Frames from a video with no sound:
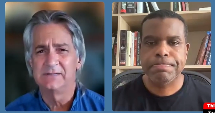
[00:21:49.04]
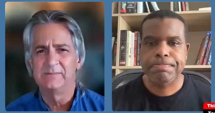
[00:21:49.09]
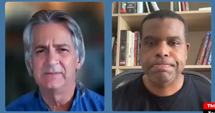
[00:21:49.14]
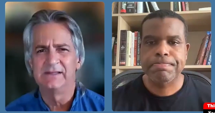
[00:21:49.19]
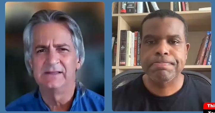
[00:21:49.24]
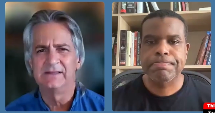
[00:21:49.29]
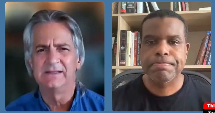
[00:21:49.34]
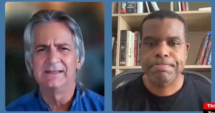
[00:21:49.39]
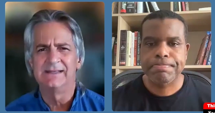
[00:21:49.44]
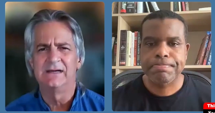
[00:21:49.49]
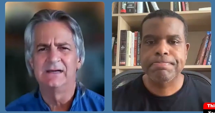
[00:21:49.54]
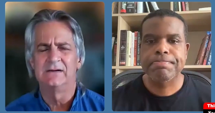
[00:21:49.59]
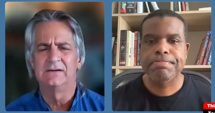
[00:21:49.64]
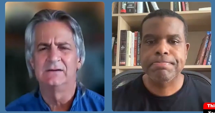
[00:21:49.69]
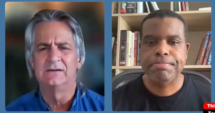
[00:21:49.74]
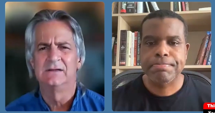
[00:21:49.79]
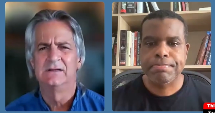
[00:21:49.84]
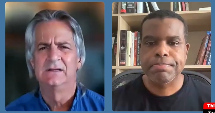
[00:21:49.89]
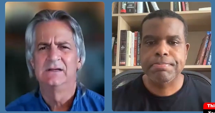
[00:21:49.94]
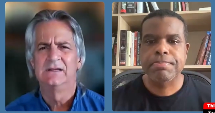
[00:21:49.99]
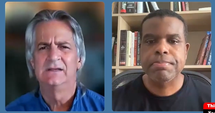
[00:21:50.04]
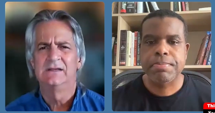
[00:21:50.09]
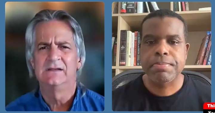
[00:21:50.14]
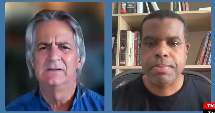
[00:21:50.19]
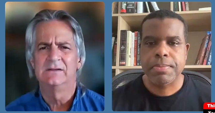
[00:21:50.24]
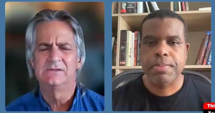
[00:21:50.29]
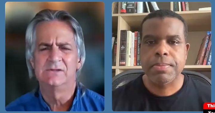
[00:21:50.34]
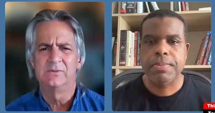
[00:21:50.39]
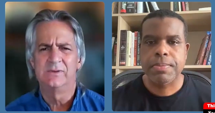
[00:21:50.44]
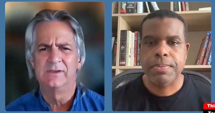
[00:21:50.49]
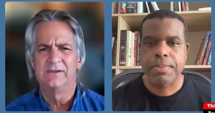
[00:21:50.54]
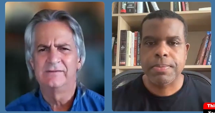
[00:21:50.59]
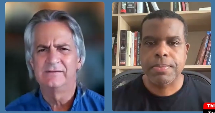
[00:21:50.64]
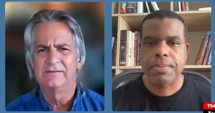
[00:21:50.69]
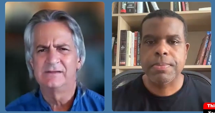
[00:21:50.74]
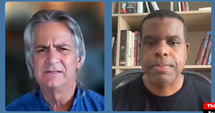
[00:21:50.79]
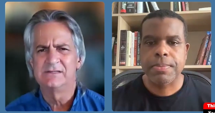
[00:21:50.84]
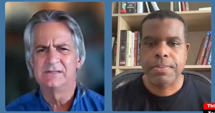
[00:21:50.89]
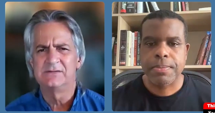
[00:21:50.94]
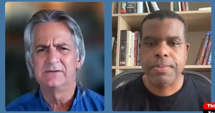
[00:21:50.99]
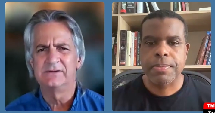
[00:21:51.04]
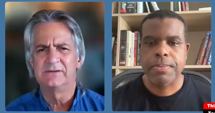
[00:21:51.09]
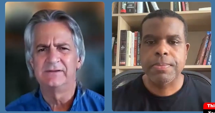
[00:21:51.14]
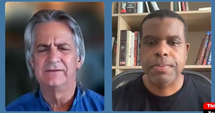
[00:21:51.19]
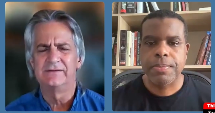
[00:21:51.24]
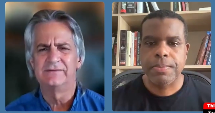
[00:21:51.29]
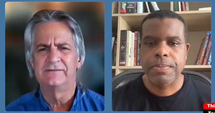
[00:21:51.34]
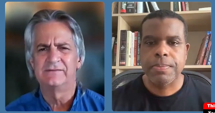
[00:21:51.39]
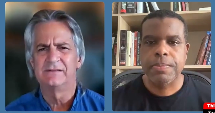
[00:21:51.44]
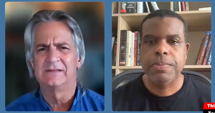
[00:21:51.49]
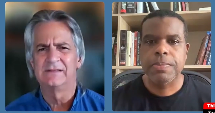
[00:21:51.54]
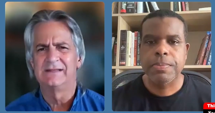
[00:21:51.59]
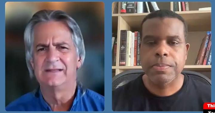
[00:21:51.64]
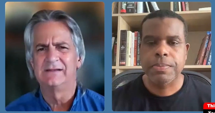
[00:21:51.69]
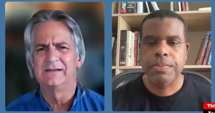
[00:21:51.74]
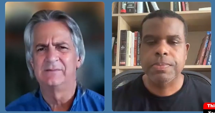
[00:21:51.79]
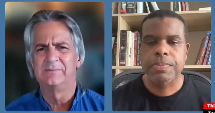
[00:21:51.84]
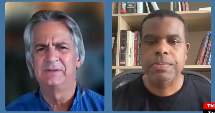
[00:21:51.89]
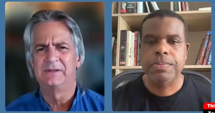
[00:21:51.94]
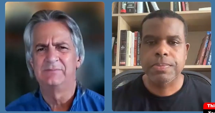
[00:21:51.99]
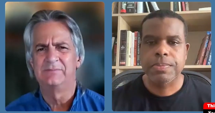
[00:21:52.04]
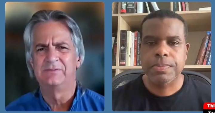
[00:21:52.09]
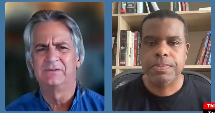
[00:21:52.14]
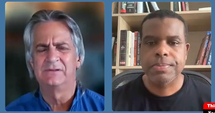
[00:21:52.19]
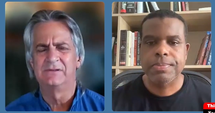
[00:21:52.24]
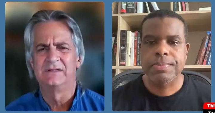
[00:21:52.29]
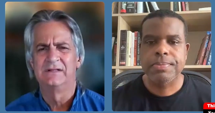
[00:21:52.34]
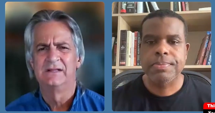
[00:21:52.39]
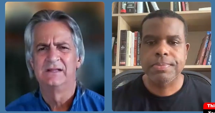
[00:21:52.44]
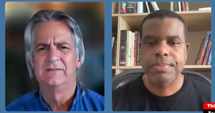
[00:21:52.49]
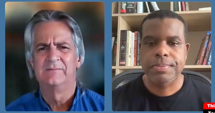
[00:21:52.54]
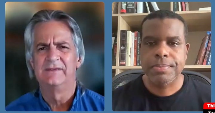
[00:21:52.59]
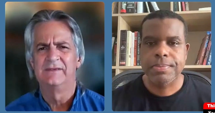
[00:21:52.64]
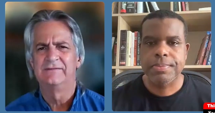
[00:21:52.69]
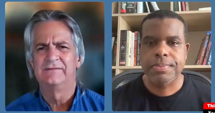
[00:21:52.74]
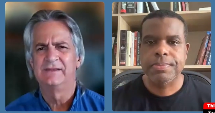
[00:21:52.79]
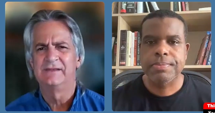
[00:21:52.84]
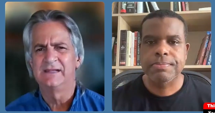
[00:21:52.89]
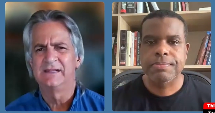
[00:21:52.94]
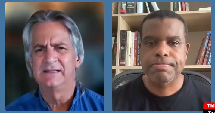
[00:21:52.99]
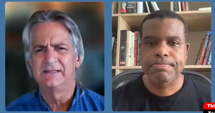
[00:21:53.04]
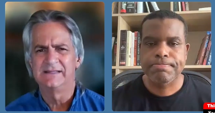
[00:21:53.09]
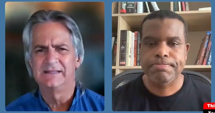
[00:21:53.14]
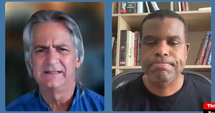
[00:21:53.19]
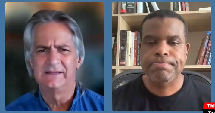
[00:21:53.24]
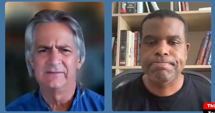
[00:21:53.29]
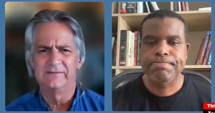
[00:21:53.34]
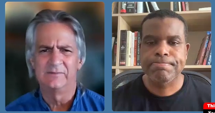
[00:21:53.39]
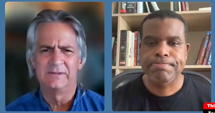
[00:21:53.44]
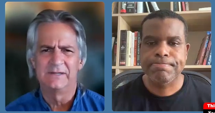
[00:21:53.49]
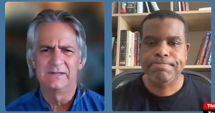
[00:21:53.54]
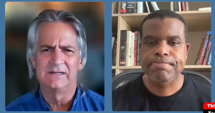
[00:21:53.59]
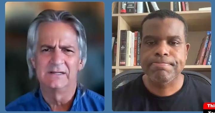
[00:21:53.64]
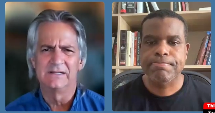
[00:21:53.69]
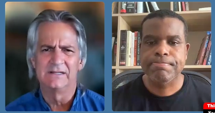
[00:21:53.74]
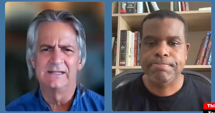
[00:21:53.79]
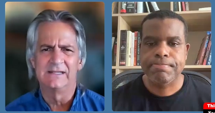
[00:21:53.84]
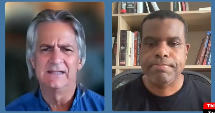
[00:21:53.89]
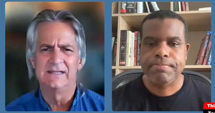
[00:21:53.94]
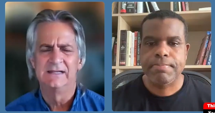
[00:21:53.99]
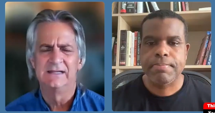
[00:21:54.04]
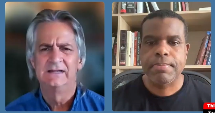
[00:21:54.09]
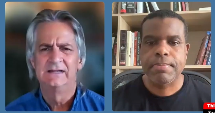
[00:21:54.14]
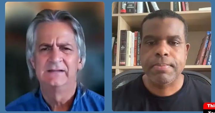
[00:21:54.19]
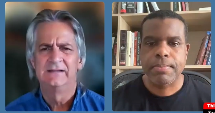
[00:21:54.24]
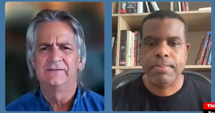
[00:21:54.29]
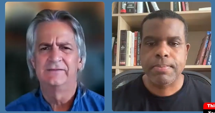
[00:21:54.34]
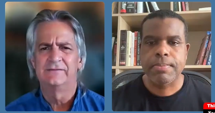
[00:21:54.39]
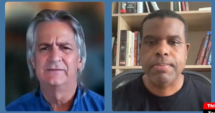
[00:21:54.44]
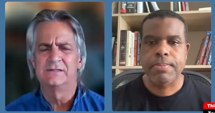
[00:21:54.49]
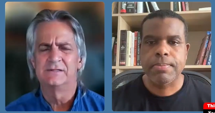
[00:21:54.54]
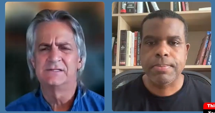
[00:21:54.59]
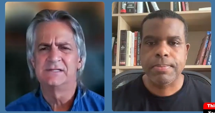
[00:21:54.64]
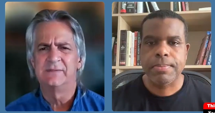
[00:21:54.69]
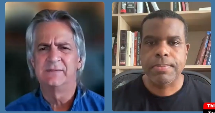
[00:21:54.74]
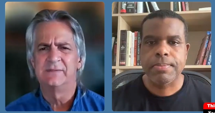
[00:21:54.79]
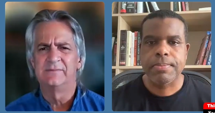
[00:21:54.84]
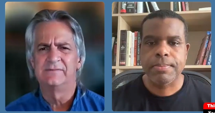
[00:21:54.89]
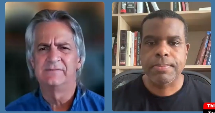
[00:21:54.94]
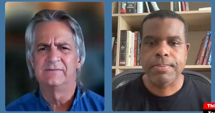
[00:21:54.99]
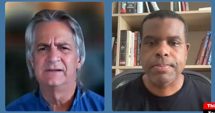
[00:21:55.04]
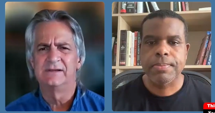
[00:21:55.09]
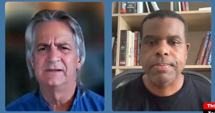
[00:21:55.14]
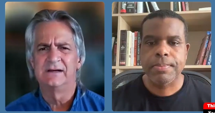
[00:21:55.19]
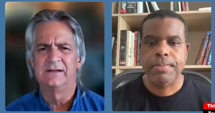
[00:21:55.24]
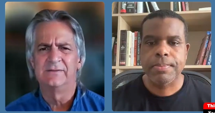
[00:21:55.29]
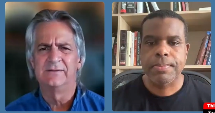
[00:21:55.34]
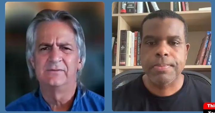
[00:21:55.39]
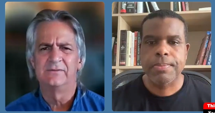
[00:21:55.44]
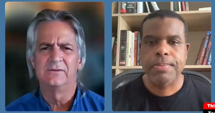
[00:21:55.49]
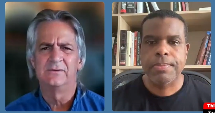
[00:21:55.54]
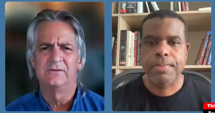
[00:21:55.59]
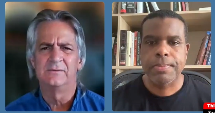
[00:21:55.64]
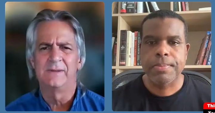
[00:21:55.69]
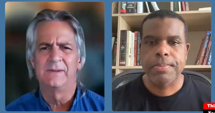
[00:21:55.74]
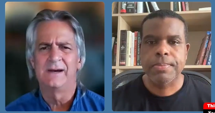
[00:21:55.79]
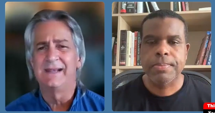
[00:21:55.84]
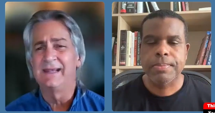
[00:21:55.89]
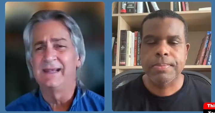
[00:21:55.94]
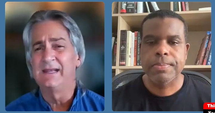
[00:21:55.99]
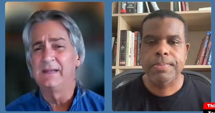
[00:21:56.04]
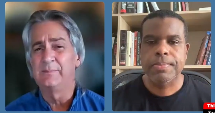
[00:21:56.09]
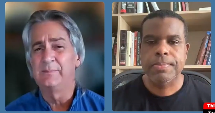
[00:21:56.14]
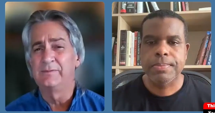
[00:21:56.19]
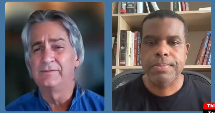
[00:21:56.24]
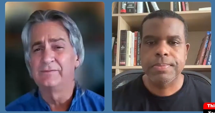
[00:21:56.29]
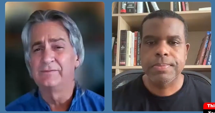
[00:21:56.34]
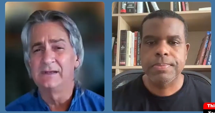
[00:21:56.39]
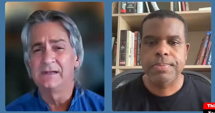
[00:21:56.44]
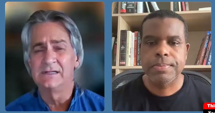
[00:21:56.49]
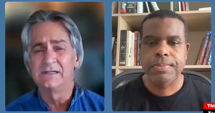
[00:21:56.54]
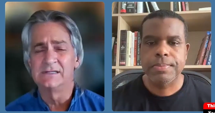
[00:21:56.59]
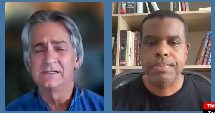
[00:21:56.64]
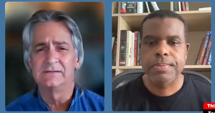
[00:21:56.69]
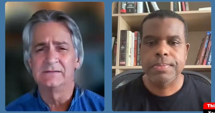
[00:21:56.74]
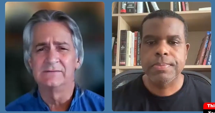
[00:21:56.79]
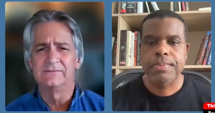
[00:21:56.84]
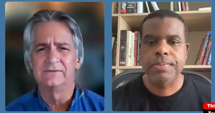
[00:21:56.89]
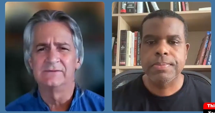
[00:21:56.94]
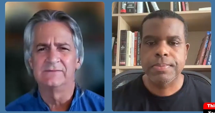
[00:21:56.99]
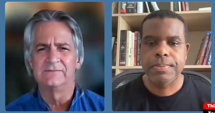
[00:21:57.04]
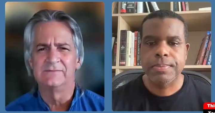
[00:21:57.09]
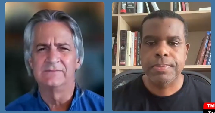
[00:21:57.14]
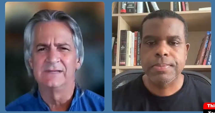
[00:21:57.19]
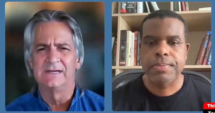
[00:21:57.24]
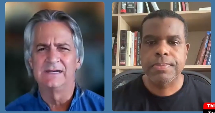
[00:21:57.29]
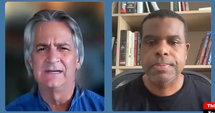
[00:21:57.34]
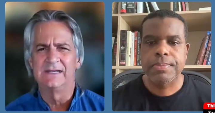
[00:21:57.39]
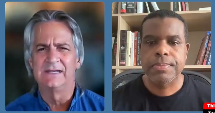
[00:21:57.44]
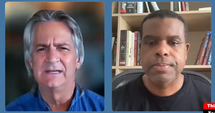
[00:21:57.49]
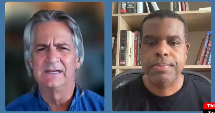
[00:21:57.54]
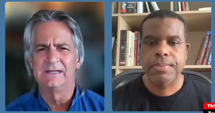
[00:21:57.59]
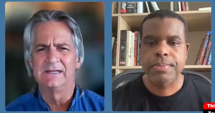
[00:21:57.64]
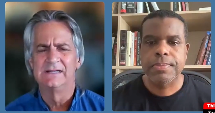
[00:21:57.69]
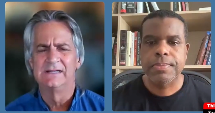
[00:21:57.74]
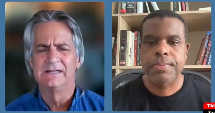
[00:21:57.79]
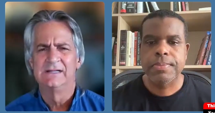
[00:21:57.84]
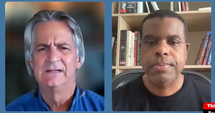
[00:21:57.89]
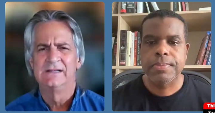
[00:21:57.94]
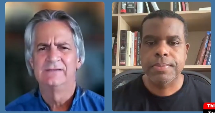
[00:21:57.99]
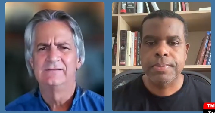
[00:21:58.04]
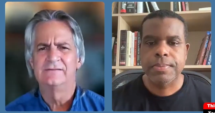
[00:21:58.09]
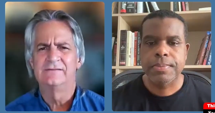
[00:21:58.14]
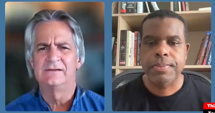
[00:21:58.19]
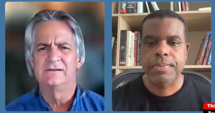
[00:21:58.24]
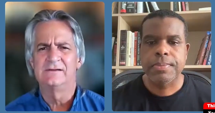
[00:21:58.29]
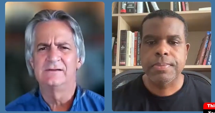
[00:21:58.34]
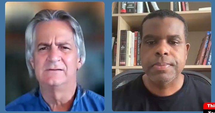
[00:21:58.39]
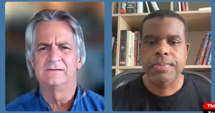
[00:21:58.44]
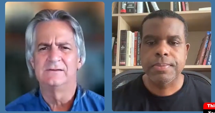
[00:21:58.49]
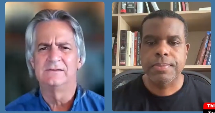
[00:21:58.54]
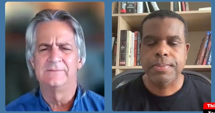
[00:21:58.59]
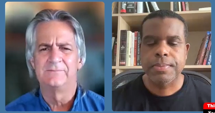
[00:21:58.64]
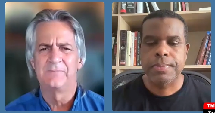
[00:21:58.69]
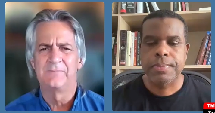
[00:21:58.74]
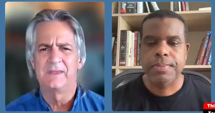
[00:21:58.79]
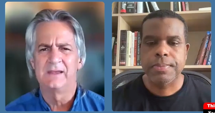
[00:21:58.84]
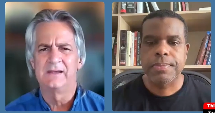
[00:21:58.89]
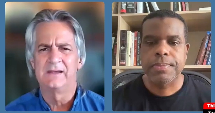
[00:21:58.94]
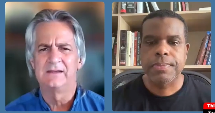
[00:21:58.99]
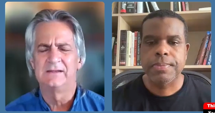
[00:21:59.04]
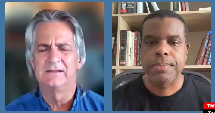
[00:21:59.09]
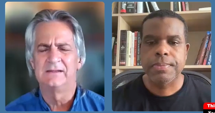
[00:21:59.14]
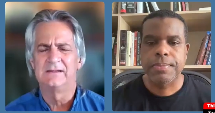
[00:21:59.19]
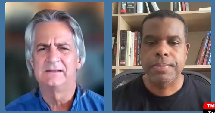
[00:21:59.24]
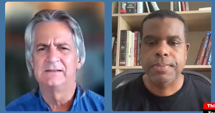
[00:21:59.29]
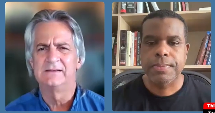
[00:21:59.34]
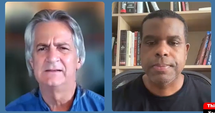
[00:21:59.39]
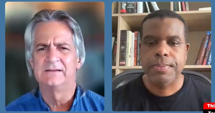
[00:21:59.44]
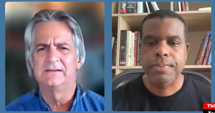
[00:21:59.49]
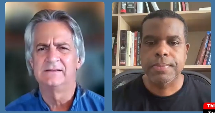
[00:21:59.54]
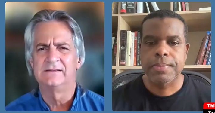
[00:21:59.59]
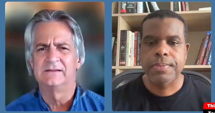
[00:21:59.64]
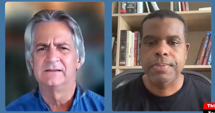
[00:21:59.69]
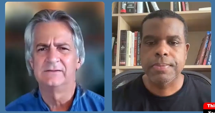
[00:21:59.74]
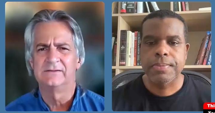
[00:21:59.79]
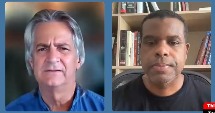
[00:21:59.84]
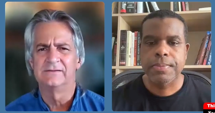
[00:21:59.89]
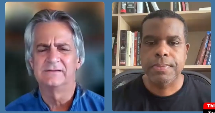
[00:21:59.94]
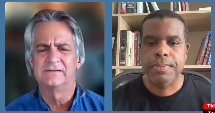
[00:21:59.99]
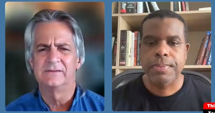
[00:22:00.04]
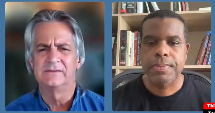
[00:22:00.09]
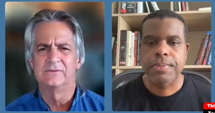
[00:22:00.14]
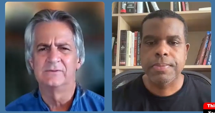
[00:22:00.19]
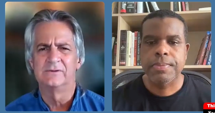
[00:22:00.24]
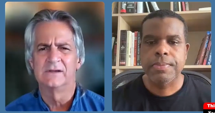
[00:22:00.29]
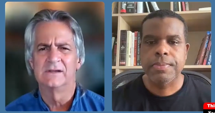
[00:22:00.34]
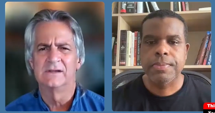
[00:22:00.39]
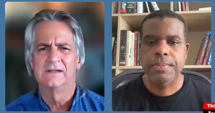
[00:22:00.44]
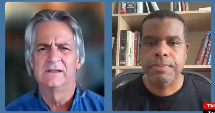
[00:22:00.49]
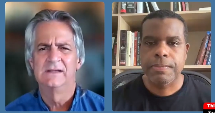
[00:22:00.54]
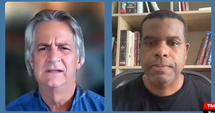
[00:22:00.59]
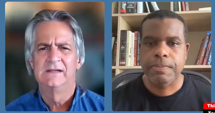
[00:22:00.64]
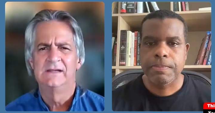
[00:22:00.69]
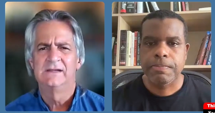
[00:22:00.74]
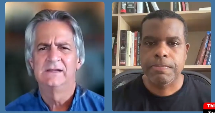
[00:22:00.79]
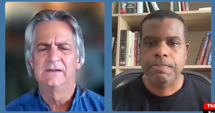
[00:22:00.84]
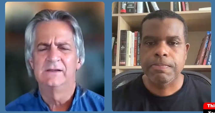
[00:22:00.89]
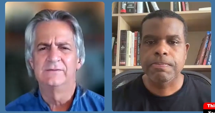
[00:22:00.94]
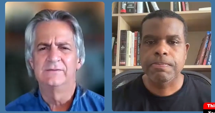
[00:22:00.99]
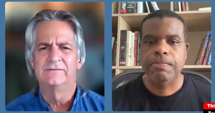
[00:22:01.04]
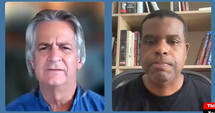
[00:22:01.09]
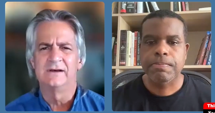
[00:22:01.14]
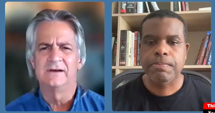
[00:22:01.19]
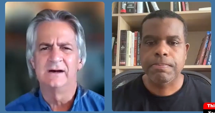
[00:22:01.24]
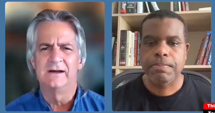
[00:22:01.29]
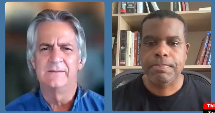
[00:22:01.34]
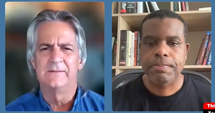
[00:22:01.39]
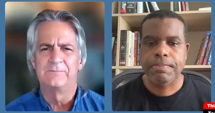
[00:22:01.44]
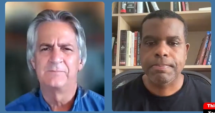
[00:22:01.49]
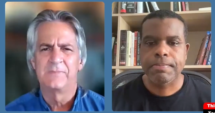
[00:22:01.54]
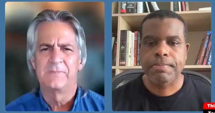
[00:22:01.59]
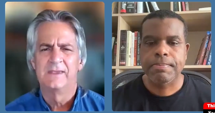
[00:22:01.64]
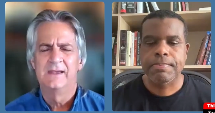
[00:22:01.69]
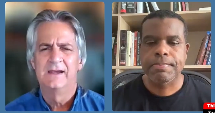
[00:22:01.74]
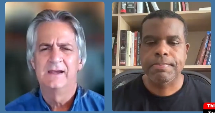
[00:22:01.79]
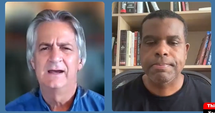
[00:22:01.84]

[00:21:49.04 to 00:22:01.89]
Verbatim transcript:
Speaker 1: to me that now, you know, two weeks into it, there are still 800 people missing, and that they've apparently the search teams have gone through about 80% of, of Lahaina so um, yeah, it, uh, the grisly work goes on.